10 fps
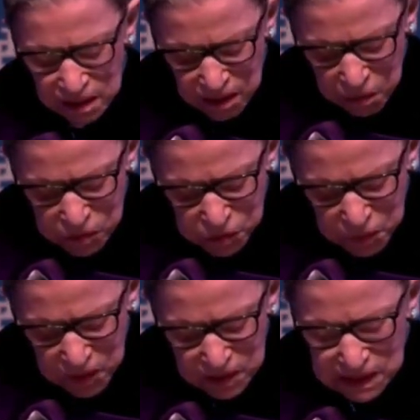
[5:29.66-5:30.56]
those
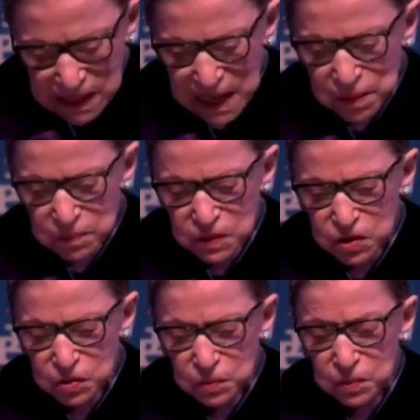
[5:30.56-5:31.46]
words came
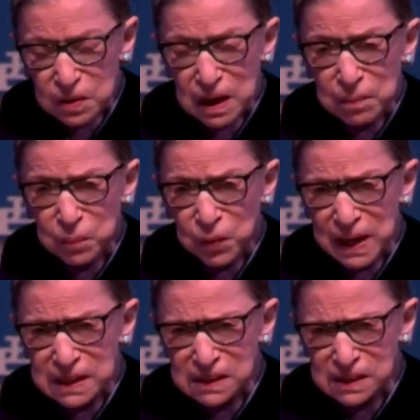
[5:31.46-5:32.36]
to
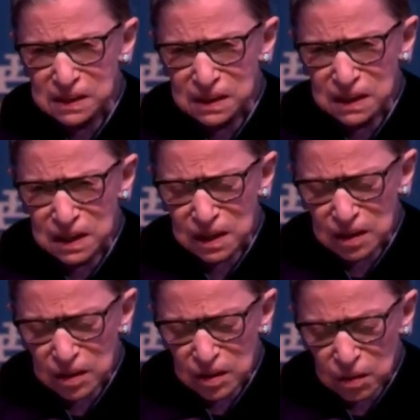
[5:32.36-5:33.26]
embrace
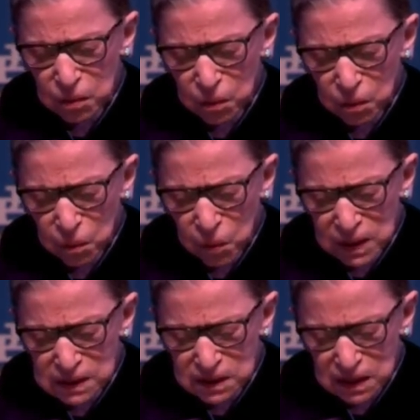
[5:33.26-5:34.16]

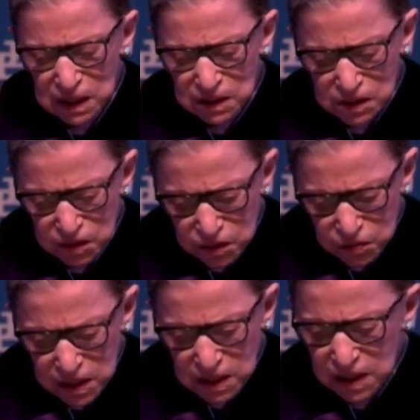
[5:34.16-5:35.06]
once
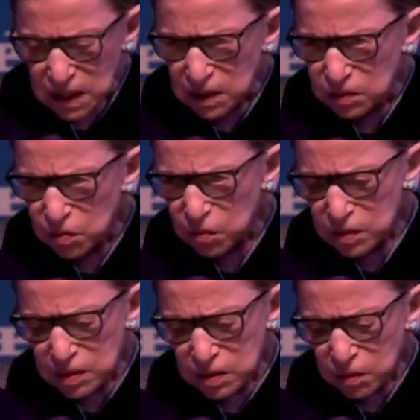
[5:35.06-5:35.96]
excluded,
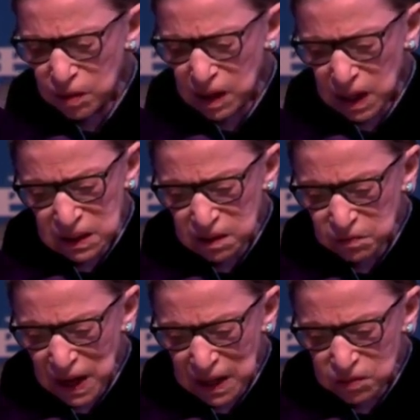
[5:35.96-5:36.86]
ignored, or
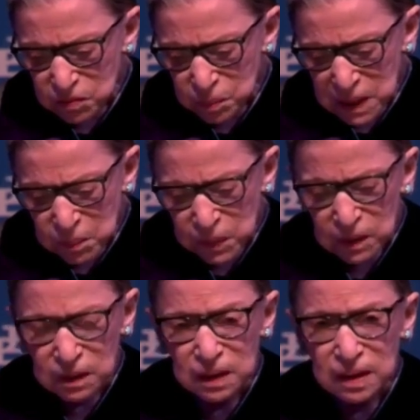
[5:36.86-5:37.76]
undervalued people,
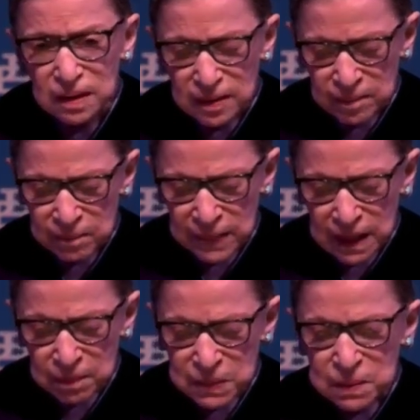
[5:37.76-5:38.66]

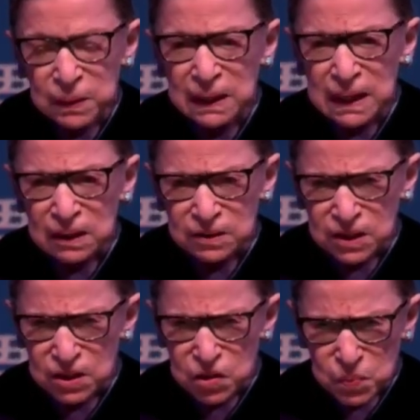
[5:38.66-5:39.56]
people held
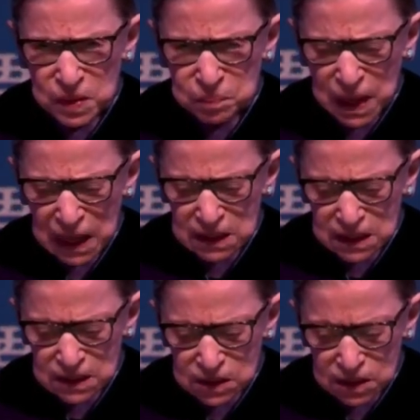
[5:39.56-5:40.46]
in human
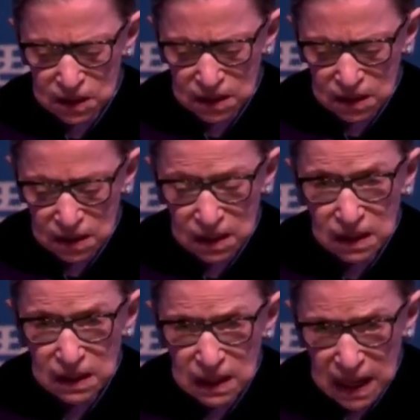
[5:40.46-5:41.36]
bondage,
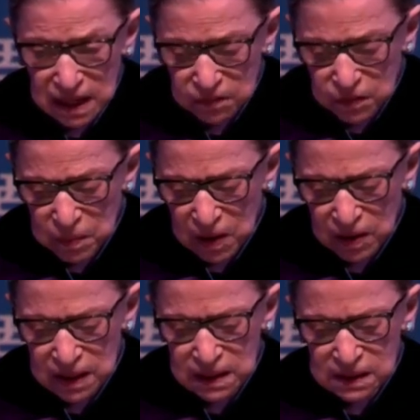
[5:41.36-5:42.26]
Native
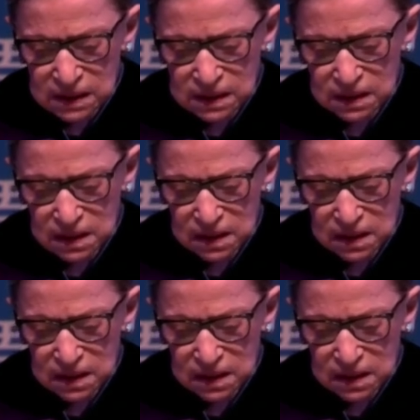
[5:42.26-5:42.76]
Americans,